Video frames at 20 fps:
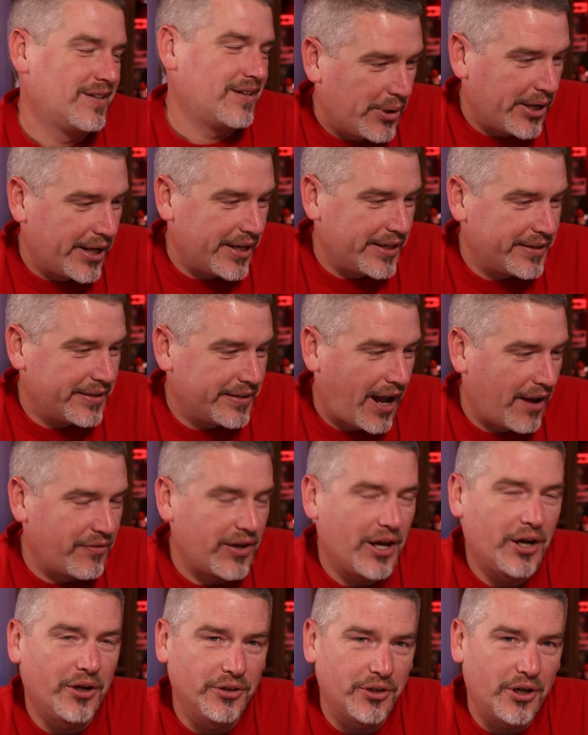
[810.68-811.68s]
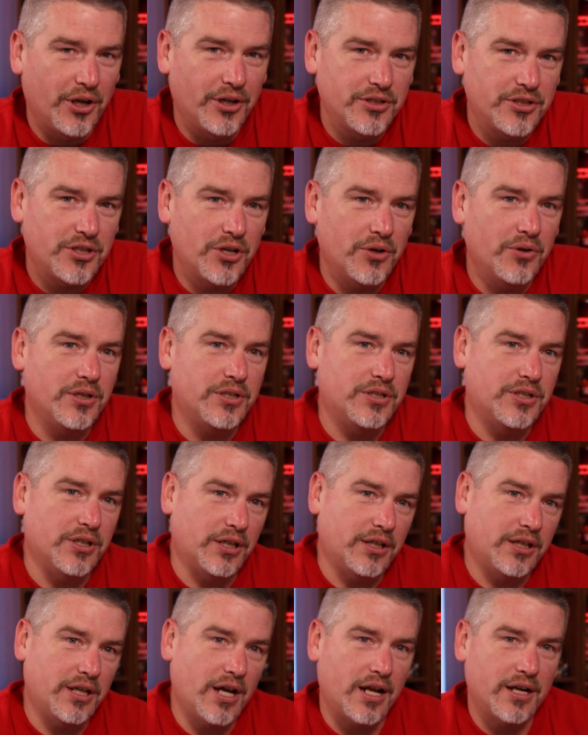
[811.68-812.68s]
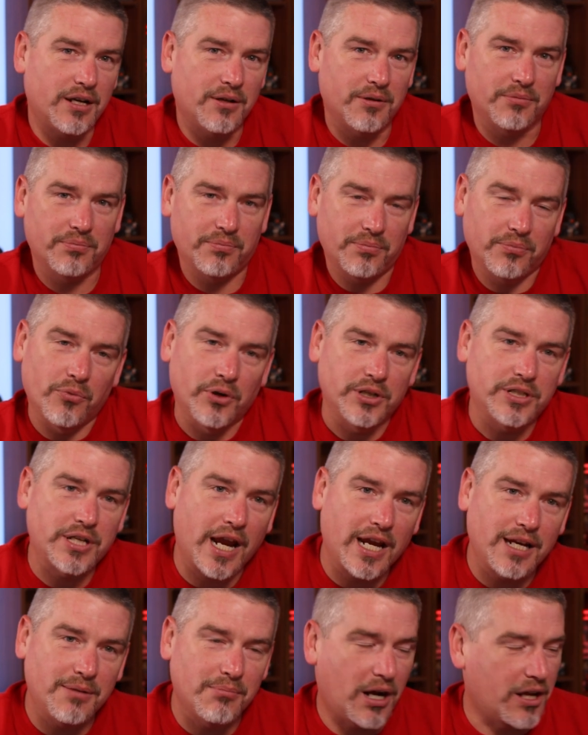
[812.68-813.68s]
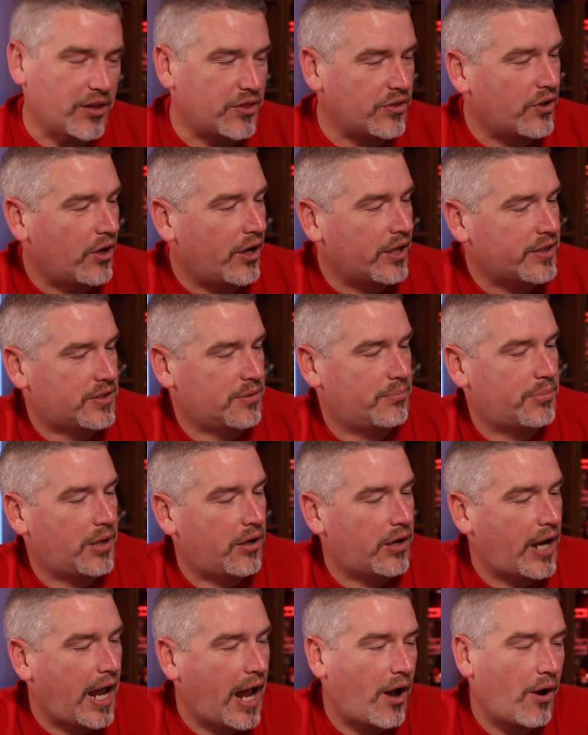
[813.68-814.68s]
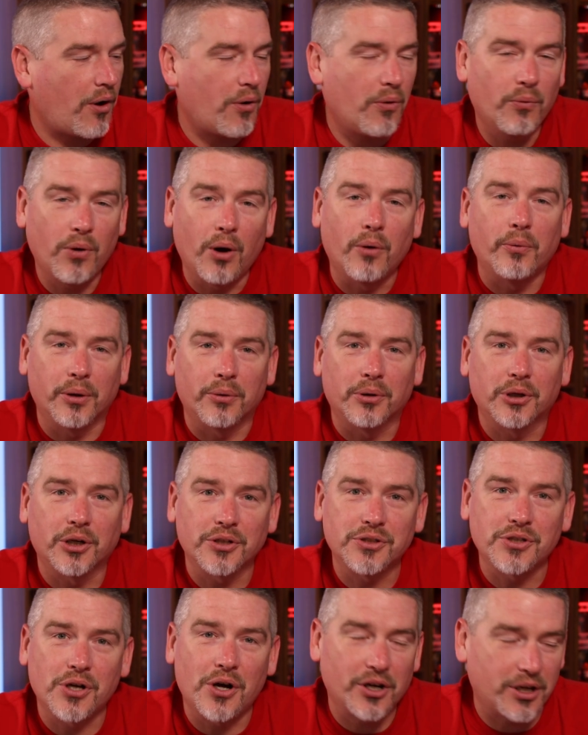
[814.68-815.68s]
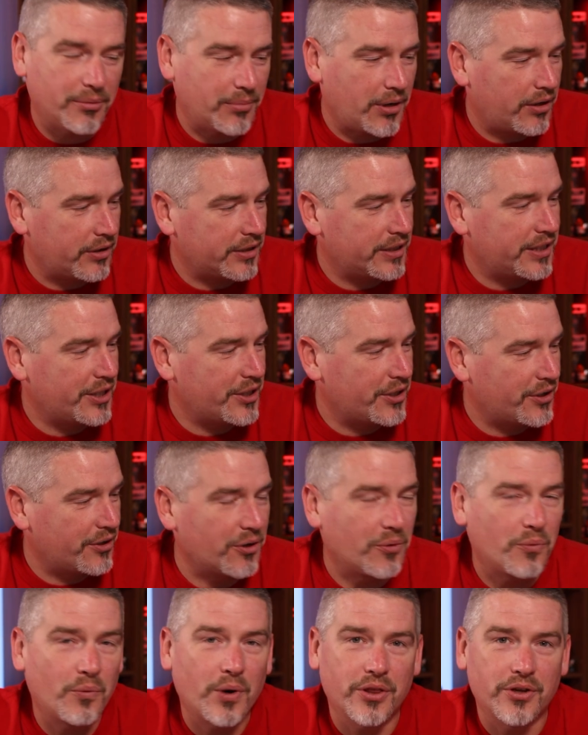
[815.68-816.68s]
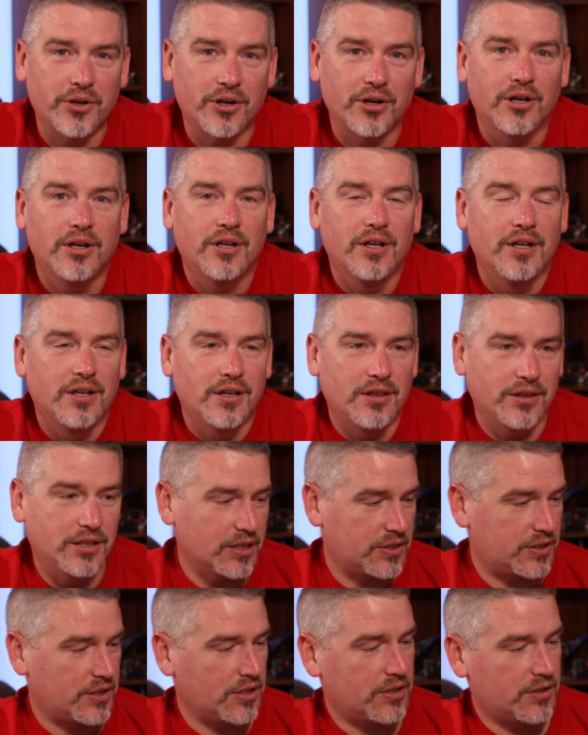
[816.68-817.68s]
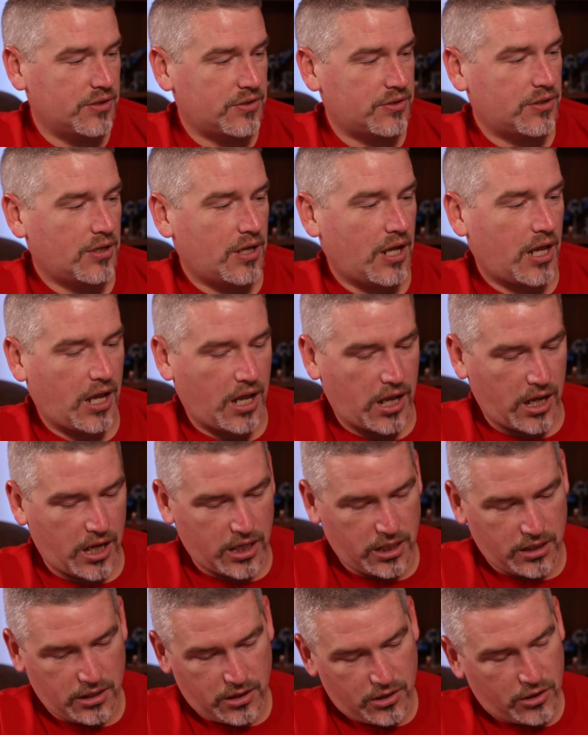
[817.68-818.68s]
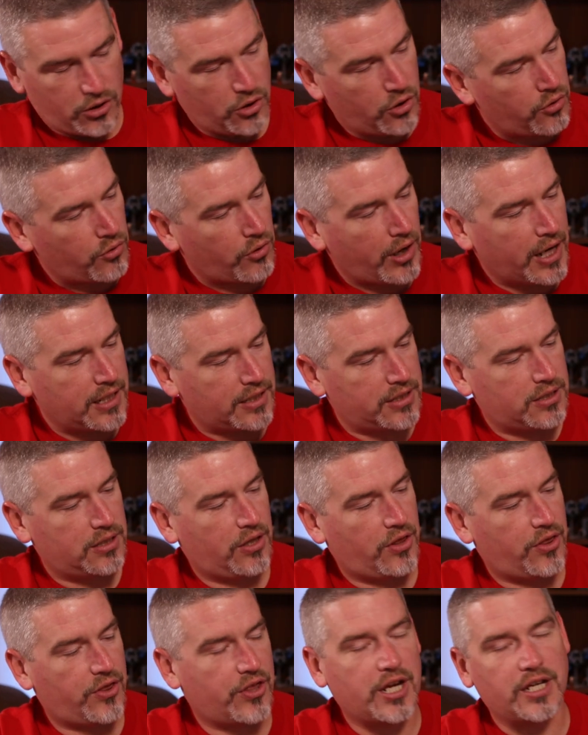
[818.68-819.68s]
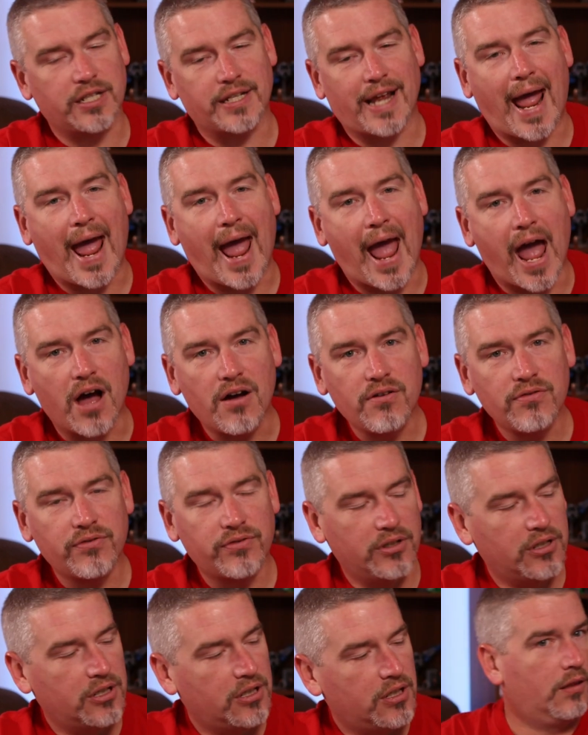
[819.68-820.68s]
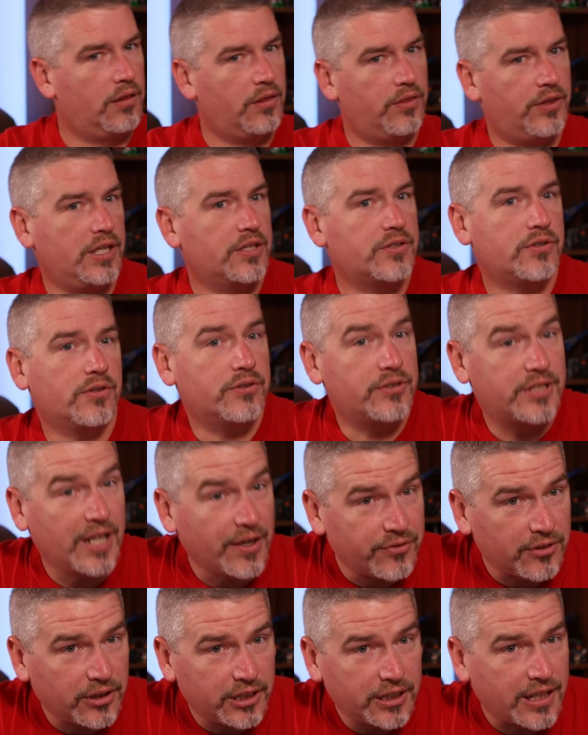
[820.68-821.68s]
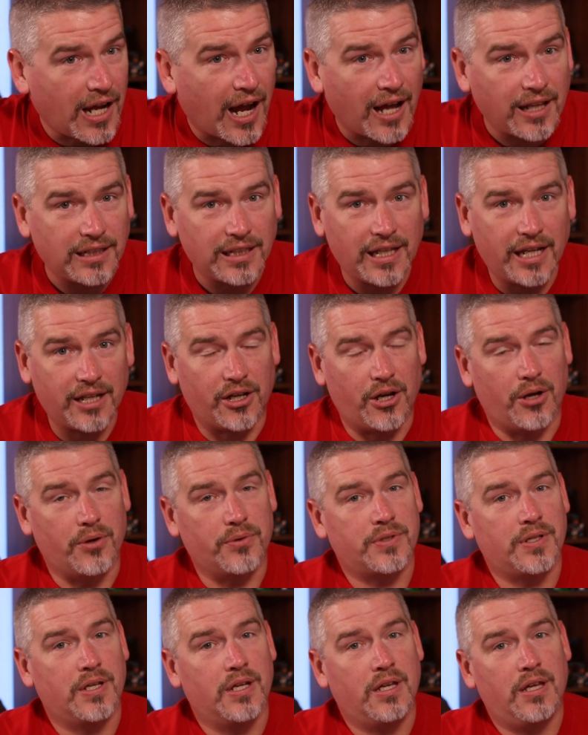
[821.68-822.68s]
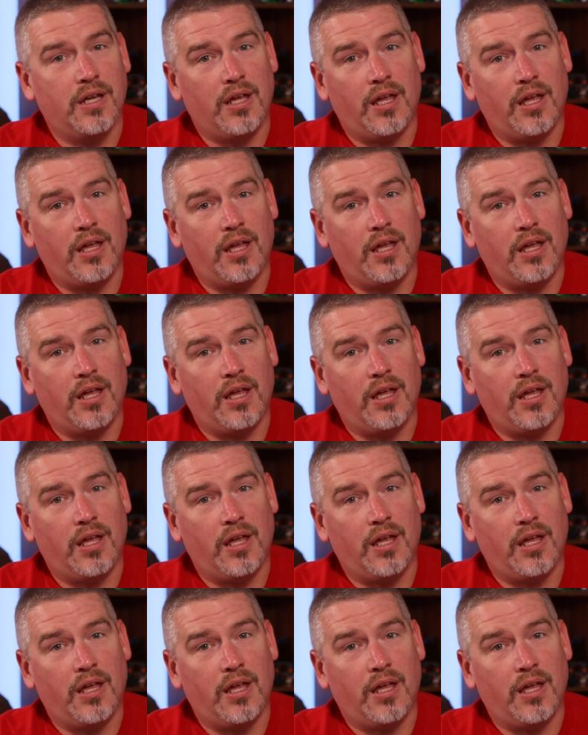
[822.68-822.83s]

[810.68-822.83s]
but I've held on to it to kind of retain my thoughts about what we were going to talk about here and whether this is a great thing to have. These are definitely not Legos.